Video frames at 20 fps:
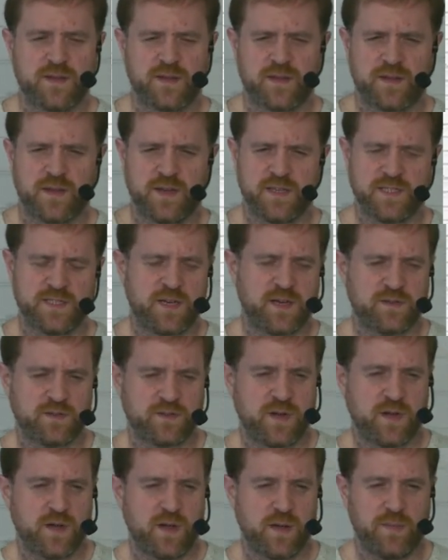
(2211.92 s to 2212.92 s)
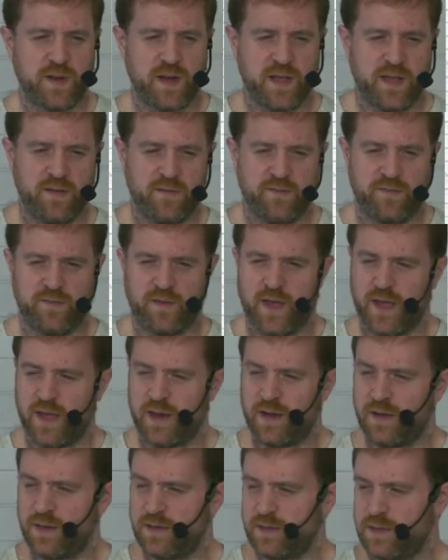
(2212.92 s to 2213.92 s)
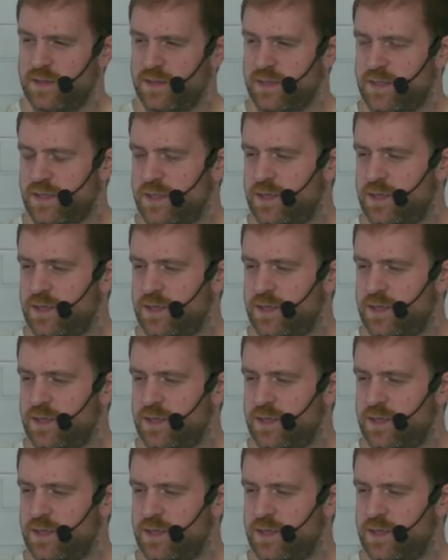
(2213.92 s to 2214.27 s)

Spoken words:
Cassandra, I believe, and